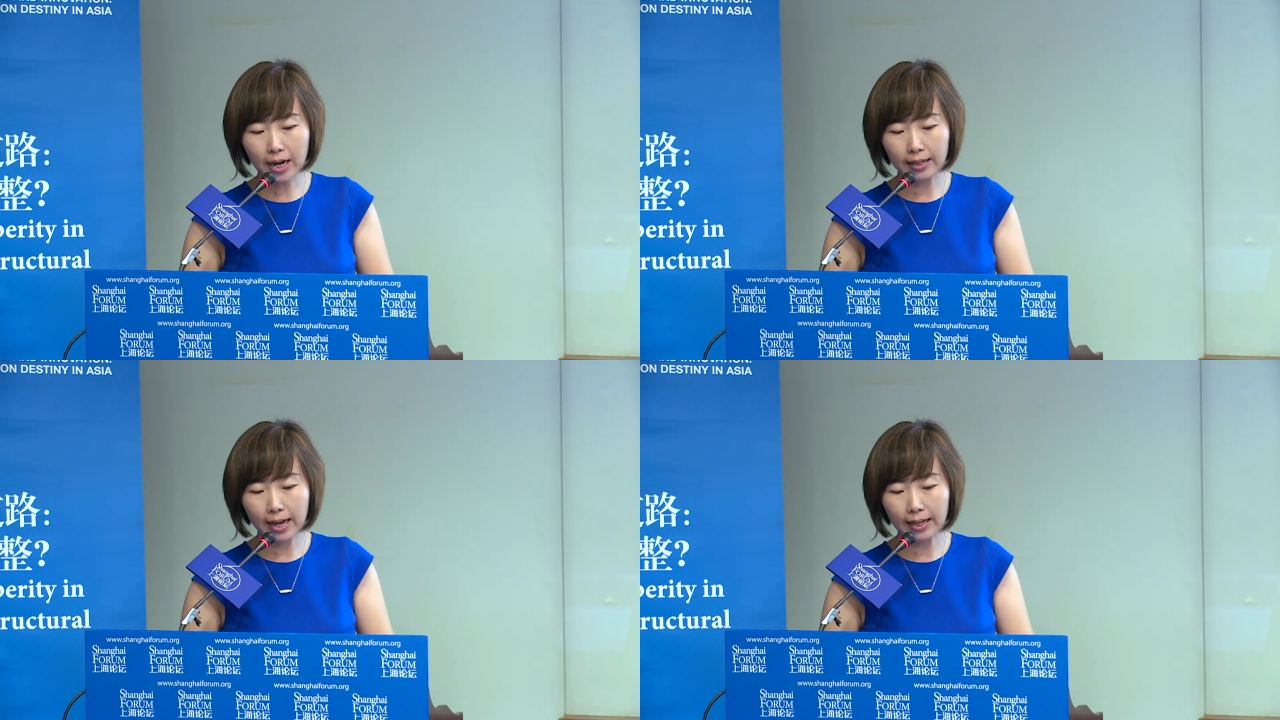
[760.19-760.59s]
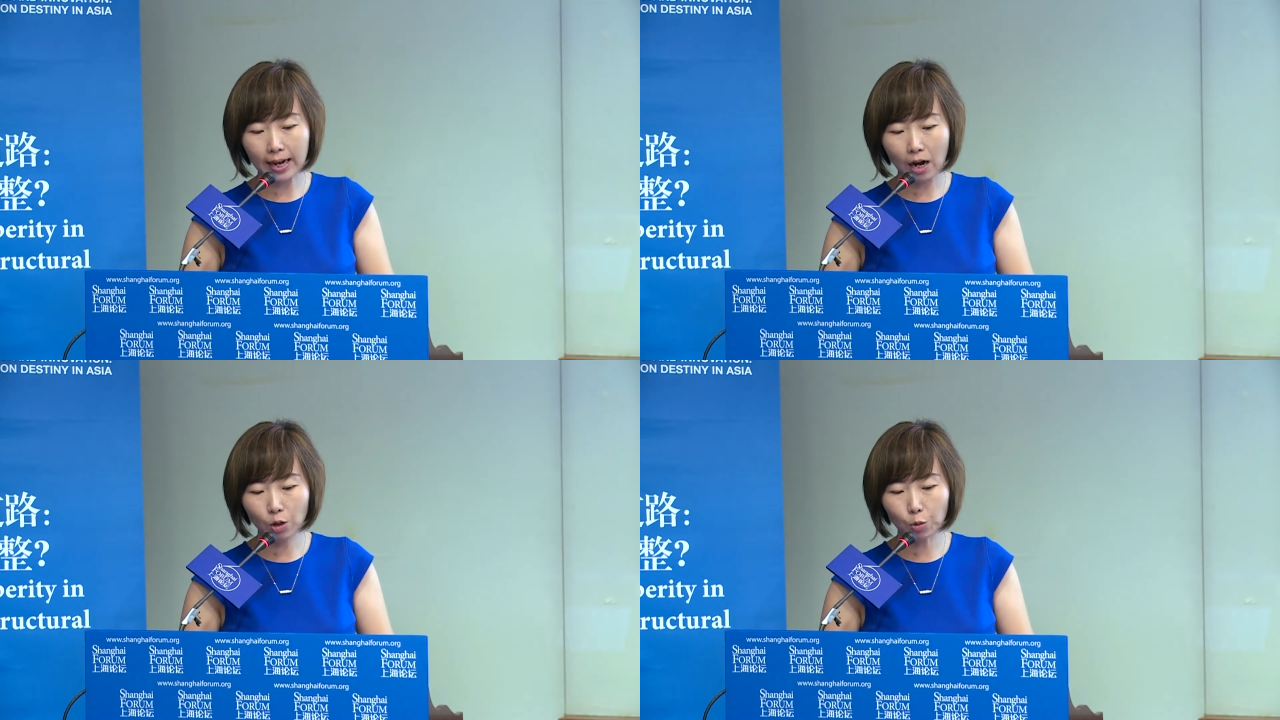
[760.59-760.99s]
that, and
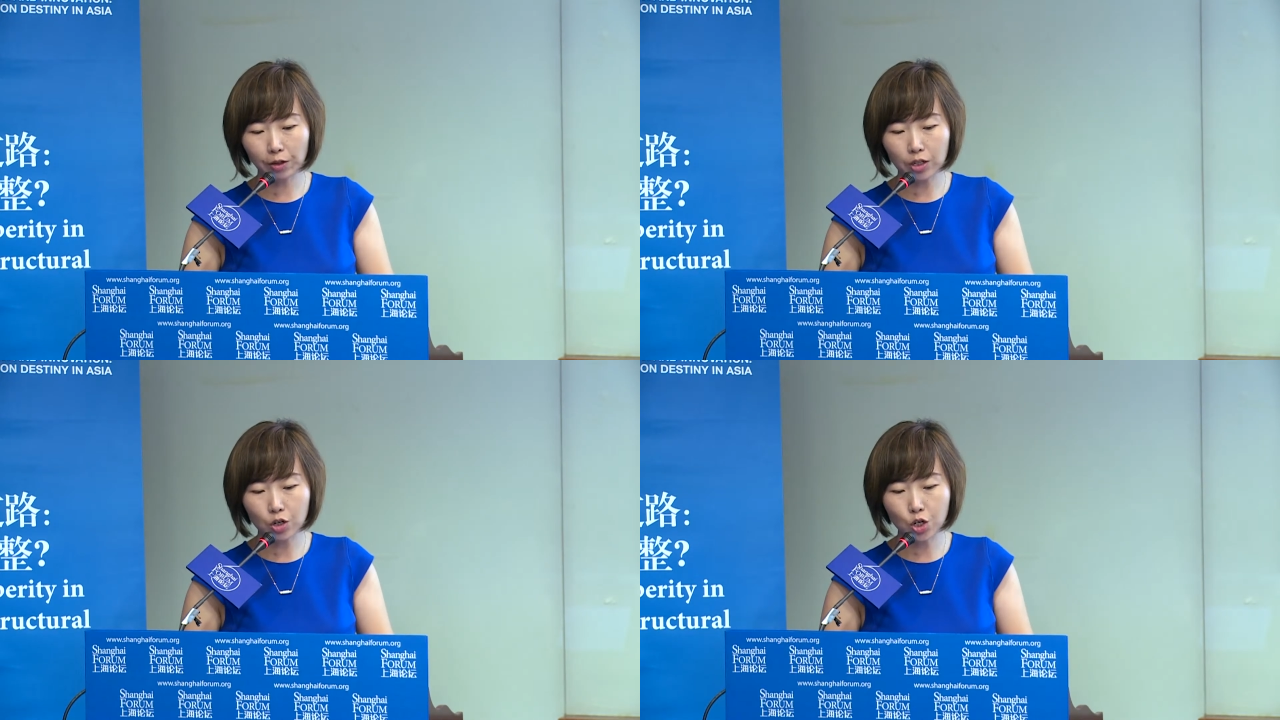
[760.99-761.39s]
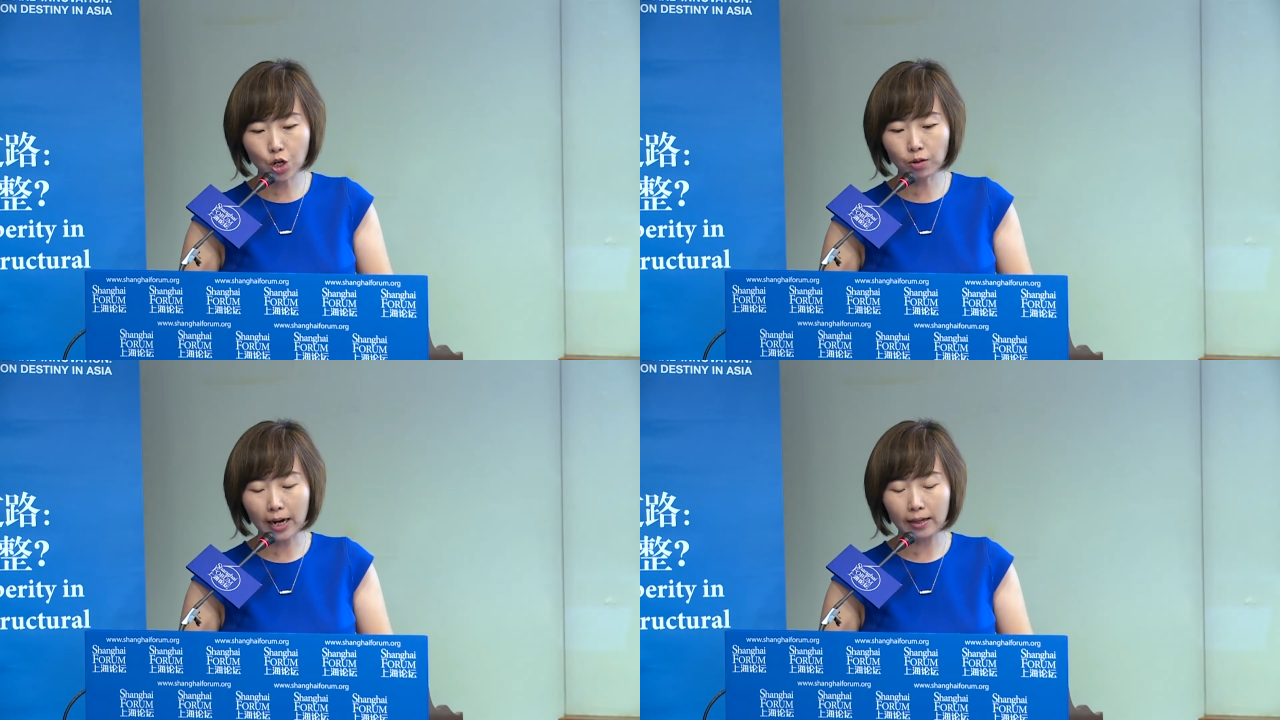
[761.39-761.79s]
how do we
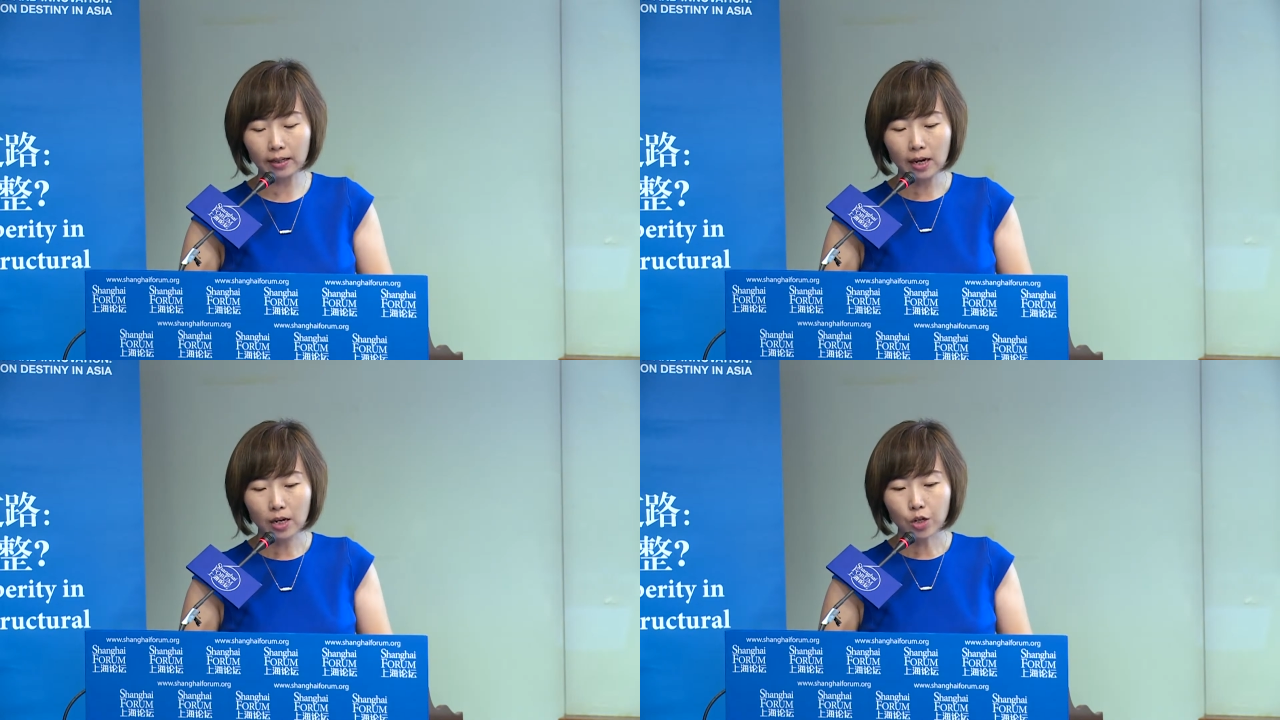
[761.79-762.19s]
show that?